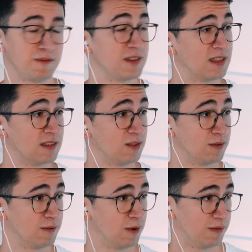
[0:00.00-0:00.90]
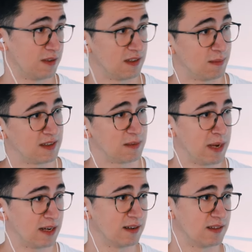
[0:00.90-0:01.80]
the physics of these
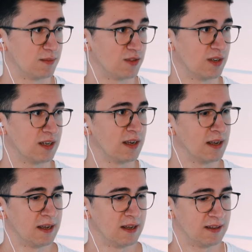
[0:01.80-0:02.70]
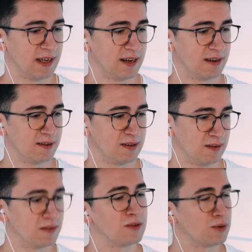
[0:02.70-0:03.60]
mechanisms, right? Then
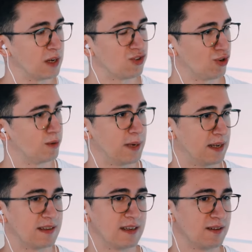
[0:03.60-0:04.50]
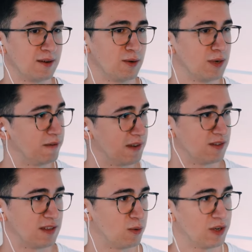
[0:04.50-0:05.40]
you can sure bet that, if
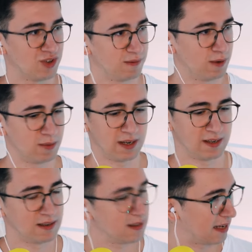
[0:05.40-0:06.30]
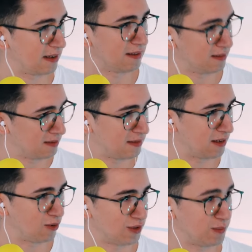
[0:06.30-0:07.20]
there's a question formulated, that
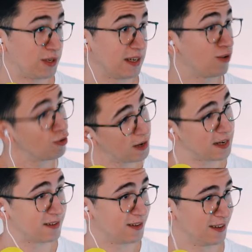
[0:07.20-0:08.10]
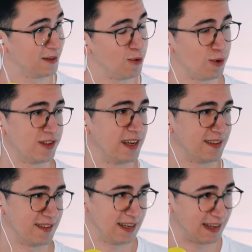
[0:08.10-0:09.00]
the corresponding correct causal
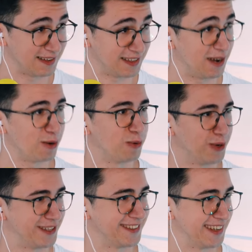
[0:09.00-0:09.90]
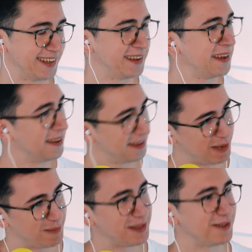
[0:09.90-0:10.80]
answer, at least in our world, yeah?
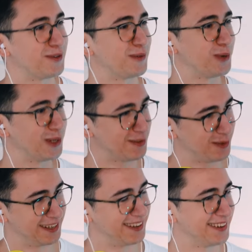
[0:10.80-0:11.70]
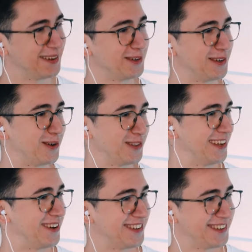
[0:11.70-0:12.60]
There might be different worlds where, the causal
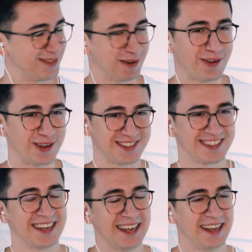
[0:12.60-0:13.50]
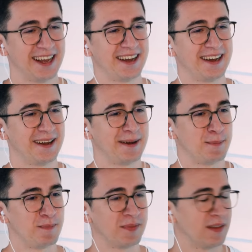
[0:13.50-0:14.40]
direction is reversed,
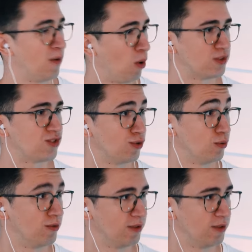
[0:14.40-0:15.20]
holds true,